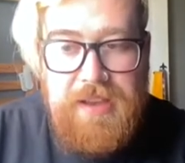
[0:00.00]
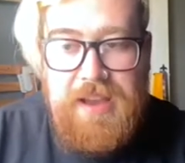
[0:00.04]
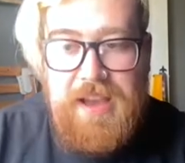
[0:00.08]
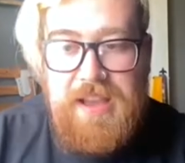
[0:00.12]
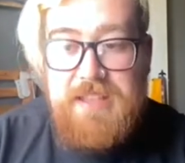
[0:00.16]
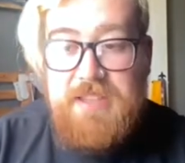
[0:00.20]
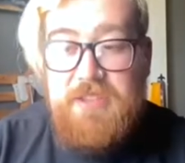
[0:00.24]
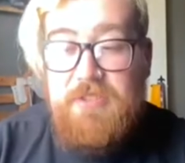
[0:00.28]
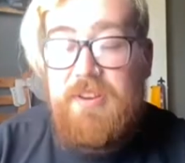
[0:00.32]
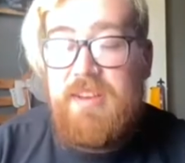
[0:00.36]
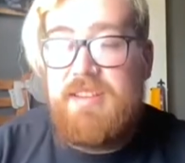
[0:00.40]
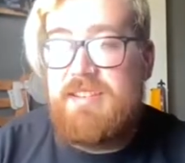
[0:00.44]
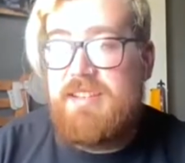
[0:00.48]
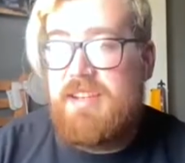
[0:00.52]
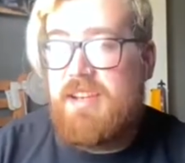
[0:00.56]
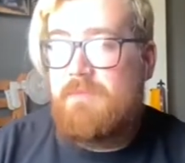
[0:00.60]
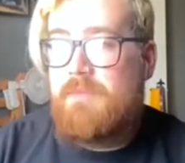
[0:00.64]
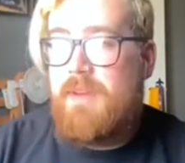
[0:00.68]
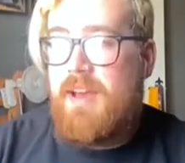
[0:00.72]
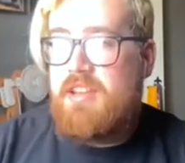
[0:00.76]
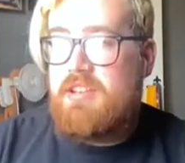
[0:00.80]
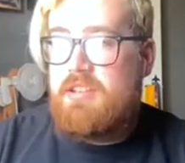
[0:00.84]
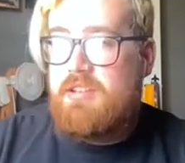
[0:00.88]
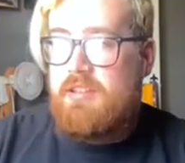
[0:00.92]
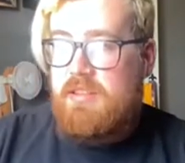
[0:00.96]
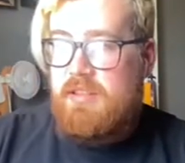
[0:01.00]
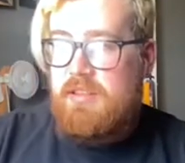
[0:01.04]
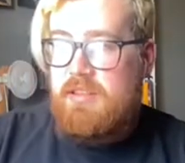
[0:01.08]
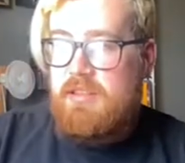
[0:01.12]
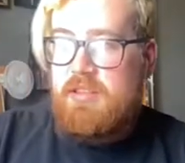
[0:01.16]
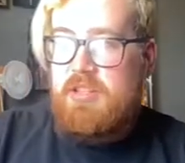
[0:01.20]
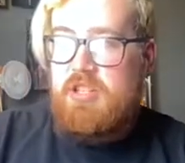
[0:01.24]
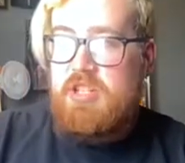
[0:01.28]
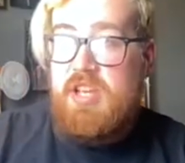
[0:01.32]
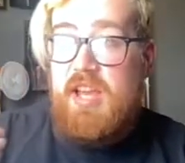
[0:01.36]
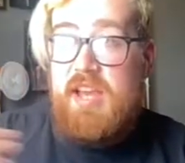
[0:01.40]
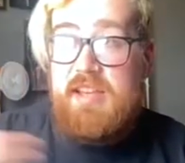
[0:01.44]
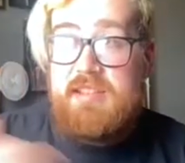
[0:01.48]
And so as you can imagine,
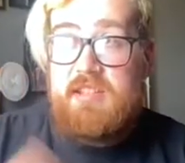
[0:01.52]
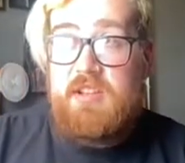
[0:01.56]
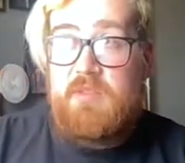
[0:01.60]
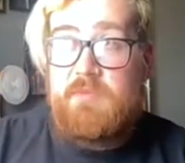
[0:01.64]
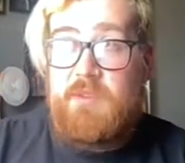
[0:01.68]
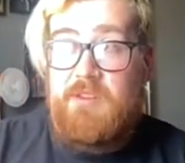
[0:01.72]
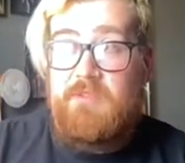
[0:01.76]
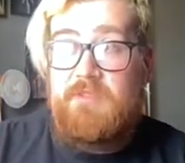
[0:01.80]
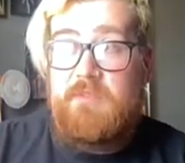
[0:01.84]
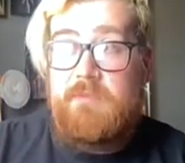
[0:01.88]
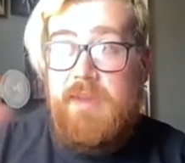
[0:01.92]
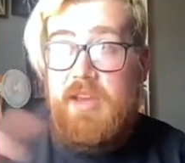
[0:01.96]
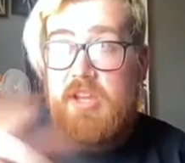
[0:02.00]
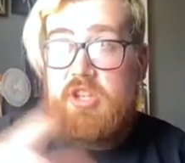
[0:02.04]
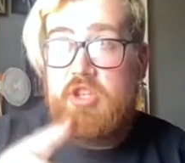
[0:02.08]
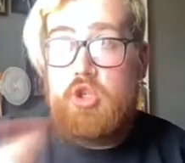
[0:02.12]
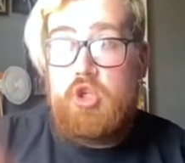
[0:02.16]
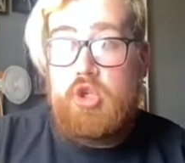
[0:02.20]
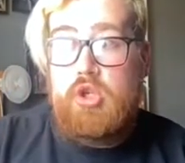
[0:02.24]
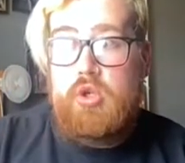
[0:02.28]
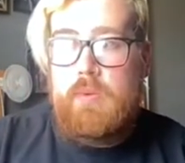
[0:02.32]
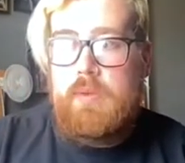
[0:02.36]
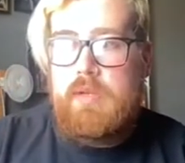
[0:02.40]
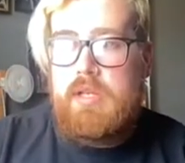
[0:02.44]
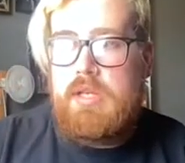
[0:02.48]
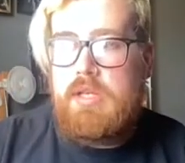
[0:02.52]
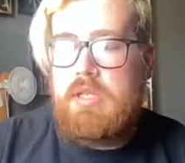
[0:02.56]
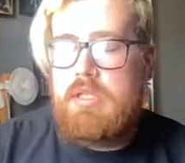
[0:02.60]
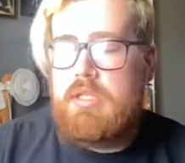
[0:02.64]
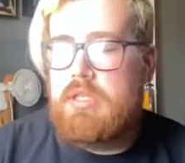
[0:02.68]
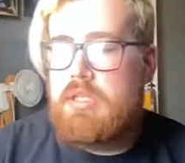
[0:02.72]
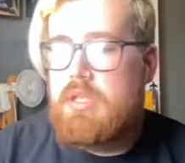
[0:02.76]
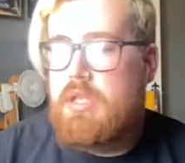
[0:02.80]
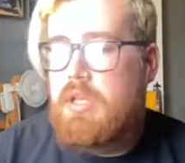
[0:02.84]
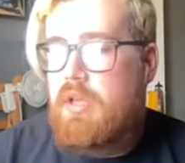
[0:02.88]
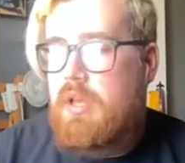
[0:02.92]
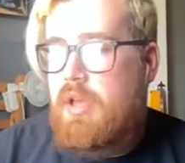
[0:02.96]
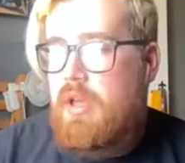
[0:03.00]
she has to come over and make sure who it
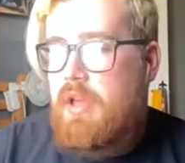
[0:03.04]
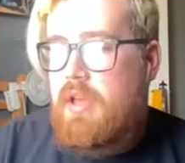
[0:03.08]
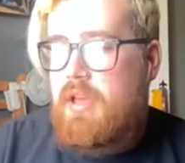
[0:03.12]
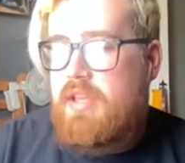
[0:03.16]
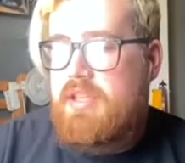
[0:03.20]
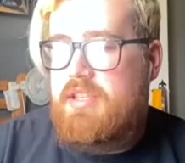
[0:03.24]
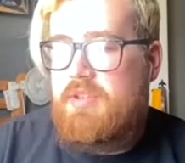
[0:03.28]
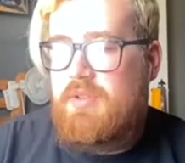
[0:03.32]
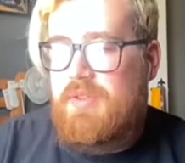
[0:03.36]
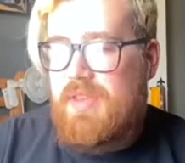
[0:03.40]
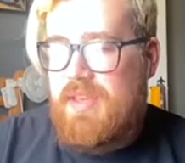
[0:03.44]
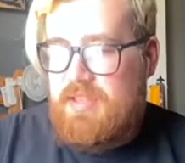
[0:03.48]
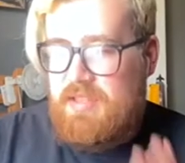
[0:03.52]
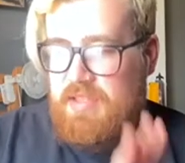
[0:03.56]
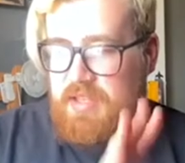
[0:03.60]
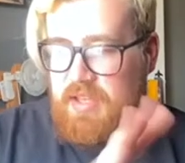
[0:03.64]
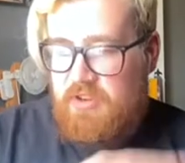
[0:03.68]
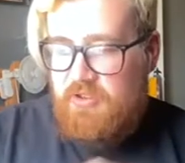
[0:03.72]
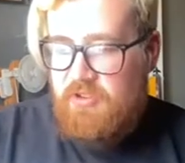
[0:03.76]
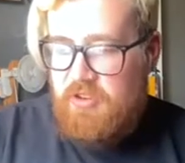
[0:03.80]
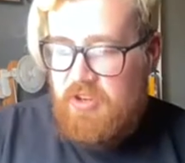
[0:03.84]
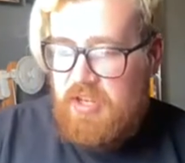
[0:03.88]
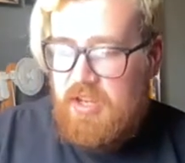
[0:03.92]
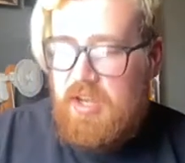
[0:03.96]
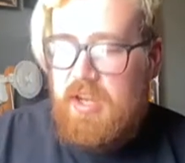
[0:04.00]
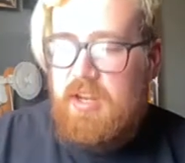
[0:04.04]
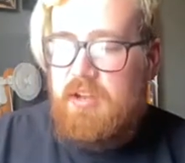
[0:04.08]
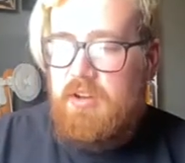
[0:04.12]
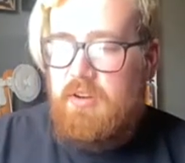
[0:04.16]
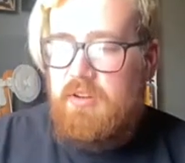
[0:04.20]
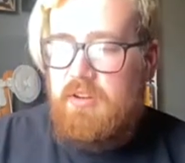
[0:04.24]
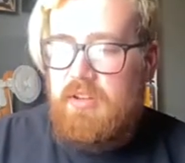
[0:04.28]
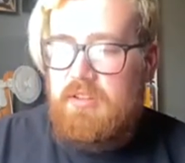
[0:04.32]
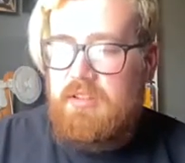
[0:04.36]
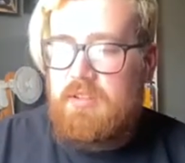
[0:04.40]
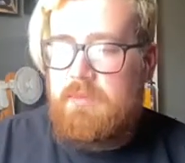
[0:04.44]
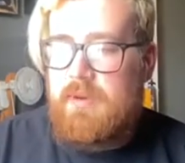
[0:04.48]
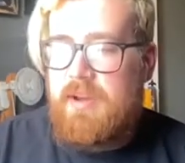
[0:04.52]
is. And so the security guy go
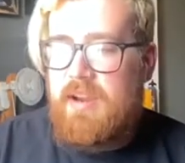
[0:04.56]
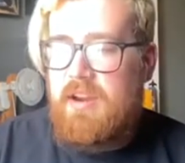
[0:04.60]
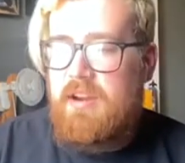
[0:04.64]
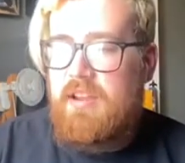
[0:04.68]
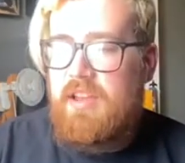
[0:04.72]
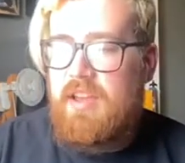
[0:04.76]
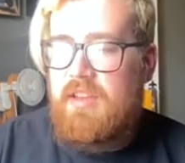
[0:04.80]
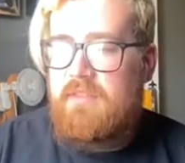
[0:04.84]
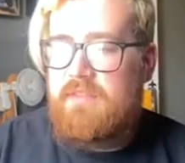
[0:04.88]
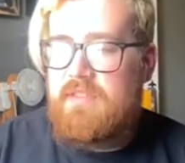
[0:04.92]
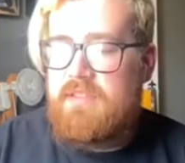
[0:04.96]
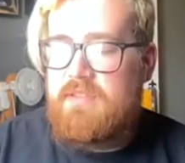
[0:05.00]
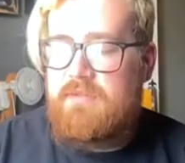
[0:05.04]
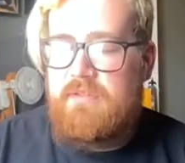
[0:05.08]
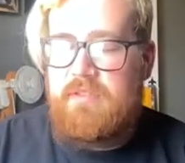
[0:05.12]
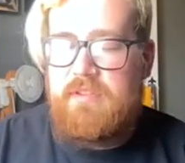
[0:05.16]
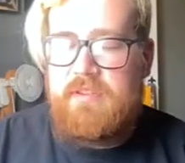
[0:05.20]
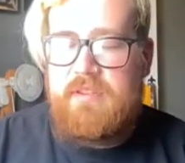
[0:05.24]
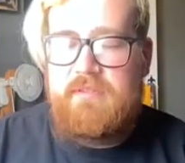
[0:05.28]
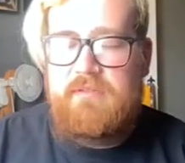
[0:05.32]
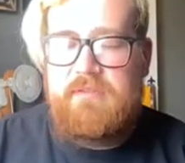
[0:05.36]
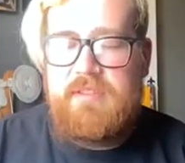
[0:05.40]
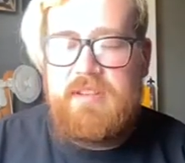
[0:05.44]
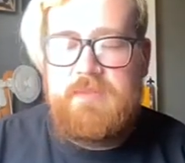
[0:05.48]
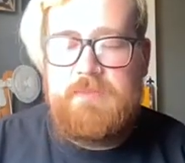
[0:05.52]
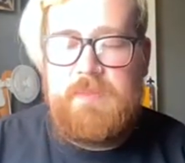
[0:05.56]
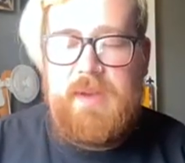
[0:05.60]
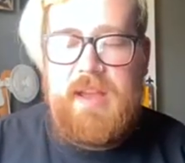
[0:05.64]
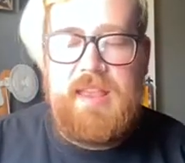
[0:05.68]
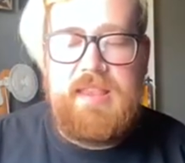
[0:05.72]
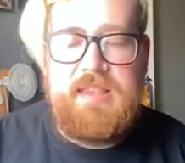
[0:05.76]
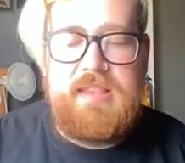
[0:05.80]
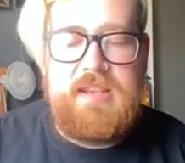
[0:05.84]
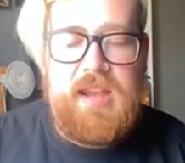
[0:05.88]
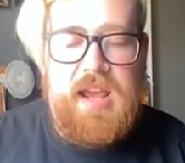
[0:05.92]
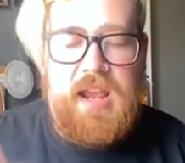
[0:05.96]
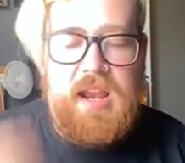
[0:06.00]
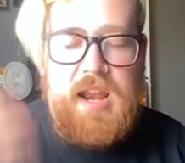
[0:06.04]
along the bar and give us fucking
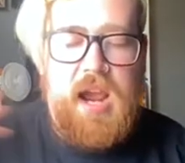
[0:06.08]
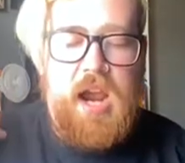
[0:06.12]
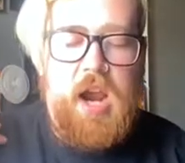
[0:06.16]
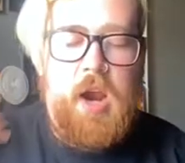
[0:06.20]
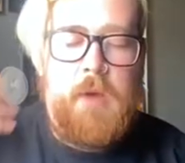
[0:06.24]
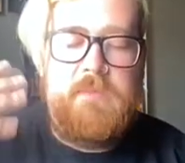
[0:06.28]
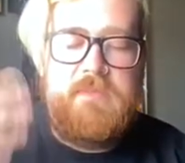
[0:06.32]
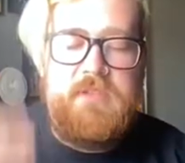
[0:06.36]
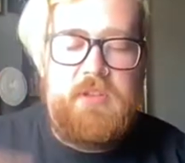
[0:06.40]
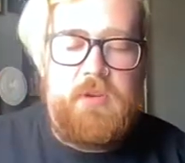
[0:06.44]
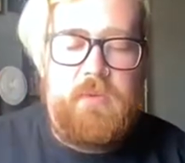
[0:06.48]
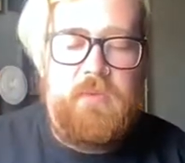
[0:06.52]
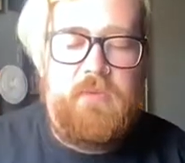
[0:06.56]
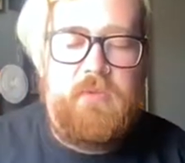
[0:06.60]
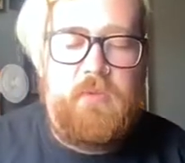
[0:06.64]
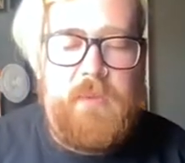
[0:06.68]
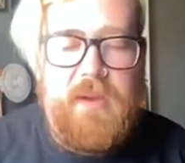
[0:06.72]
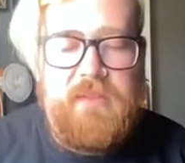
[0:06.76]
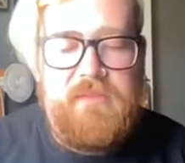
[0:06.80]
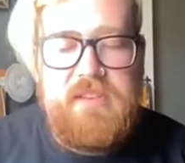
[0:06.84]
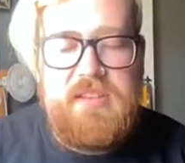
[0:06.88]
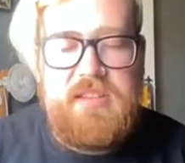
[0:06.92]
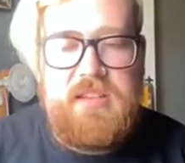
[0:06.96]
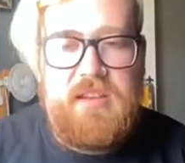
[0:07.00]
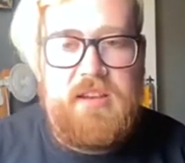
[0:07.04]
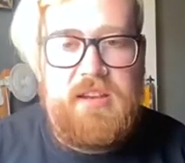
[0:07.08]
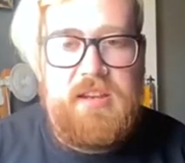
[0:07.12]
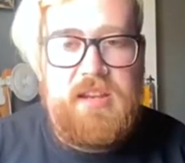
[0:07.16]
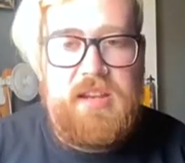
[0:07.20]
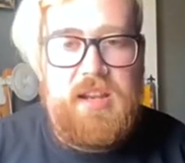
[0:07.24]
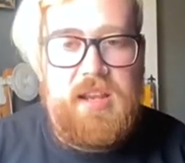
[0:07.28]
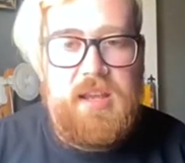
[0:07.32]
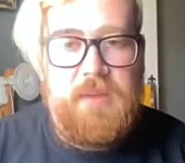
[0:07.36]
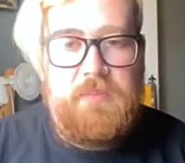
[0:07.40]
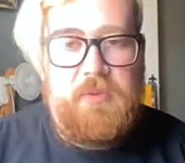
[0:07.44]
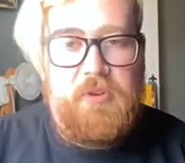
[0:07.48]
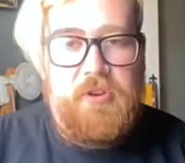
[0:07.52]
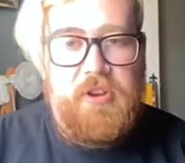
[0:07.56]
wristbands, and he had arms coming from every side of you,
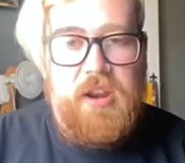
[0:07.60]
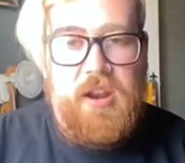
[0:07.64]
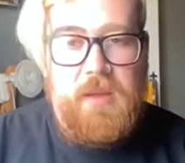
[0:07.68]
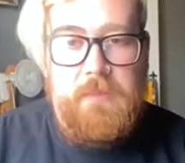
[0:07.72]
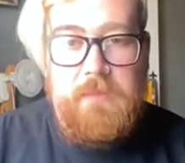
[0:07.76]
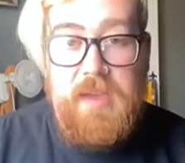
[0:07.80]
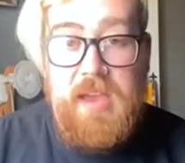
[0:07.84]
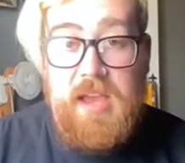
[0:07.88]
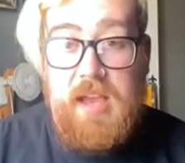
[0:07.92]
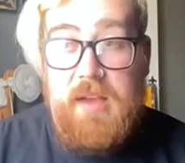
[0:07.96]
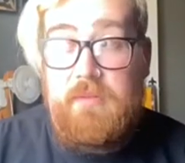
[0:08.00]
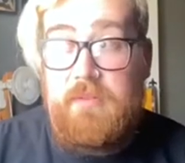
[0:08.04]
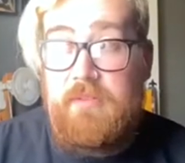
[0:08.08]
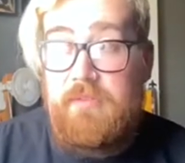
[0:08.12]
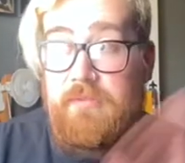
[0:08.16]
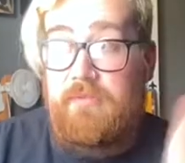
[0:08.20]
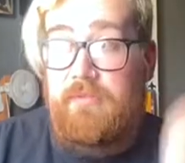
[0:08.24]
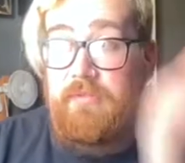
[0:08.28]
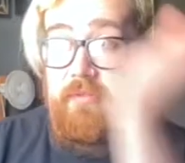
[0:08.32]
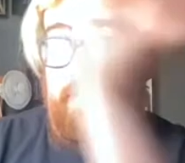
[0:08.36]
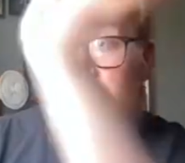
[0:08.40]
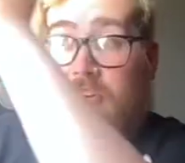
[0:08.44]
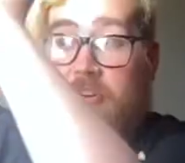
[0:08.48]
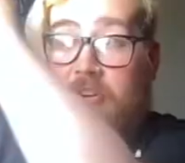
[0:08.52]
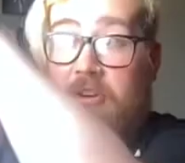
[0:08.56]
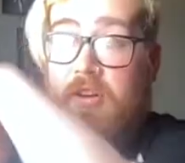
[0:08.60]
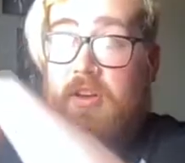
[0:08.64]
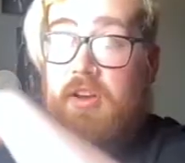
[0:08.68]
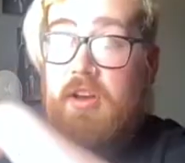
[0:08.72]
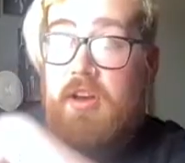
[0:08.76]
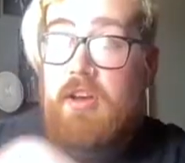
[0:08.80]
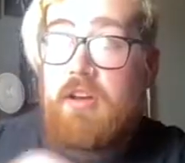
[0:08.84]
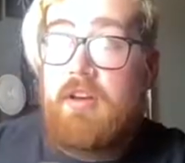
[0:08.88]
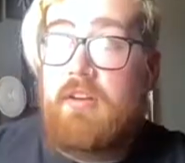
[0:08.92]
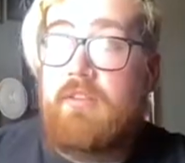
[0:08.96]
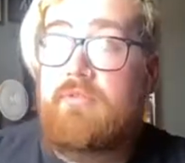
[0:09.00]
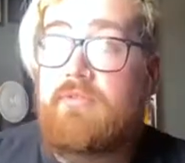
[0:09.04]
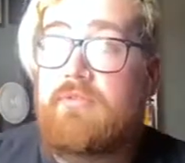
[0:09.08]
like, put it on me. I was like, fuck
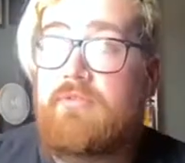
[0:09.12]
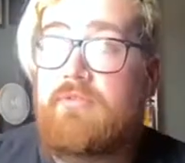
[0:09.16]
off.